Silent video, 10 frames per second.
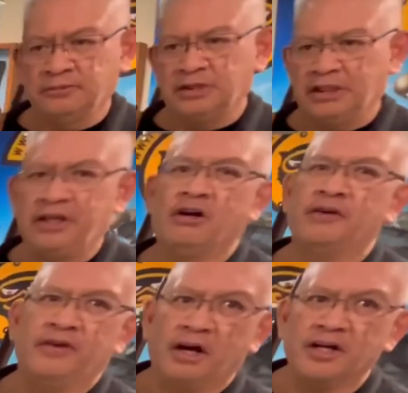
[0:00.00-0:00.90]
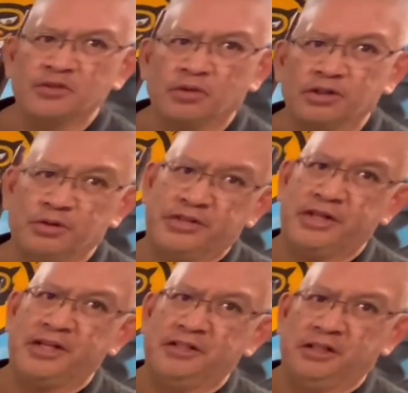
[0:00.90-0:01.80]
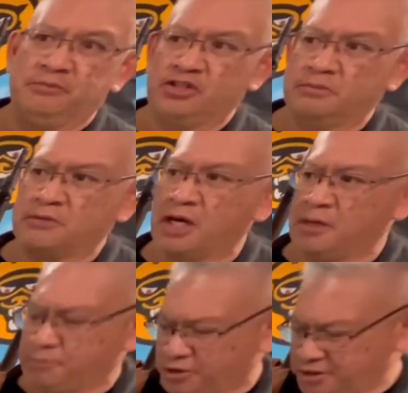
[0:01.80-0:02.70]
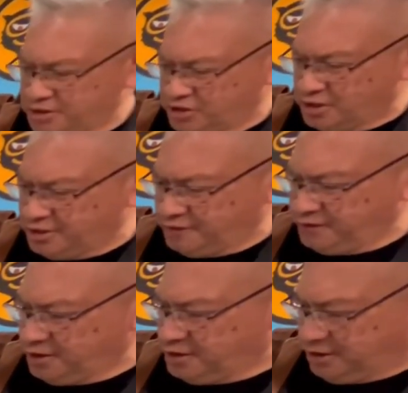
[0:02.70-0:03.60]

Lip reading: Lee Harvey Oswald to assassinate President John F. Kennedy.